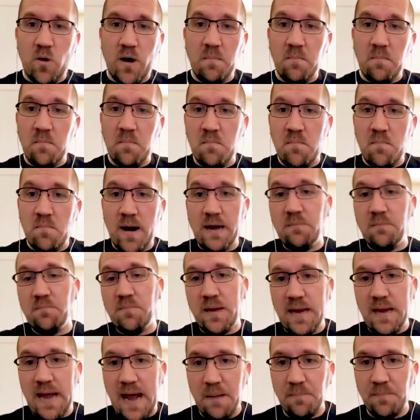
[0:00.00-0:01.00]
might
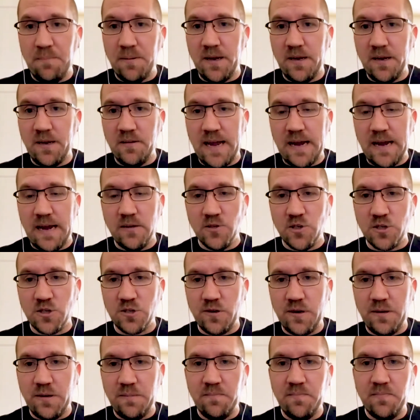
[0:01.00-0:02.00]
be happening
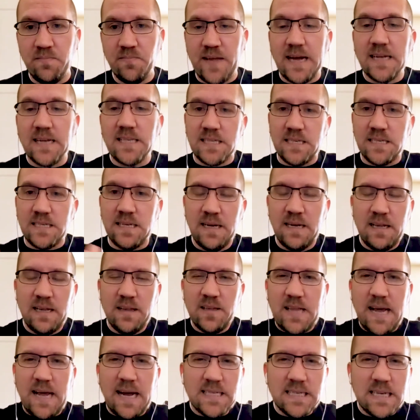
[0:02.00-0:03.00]
downstream?
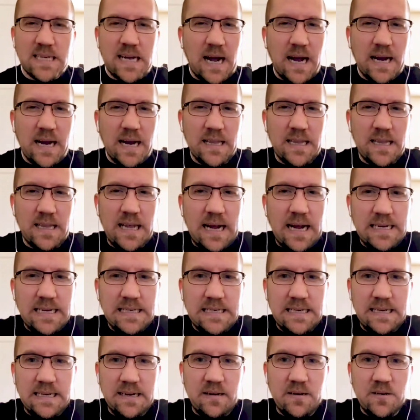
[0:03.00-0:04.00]
That's kind of the
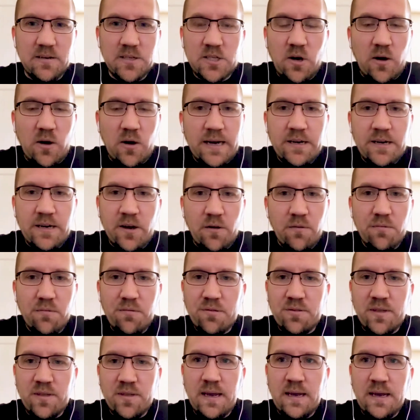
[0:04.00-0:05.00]
idea. So I don't
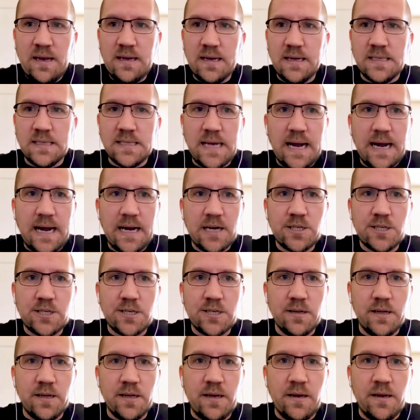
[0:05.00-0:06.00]
think it's
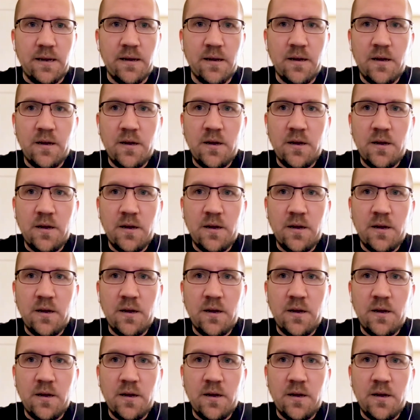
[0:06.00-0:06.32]
actually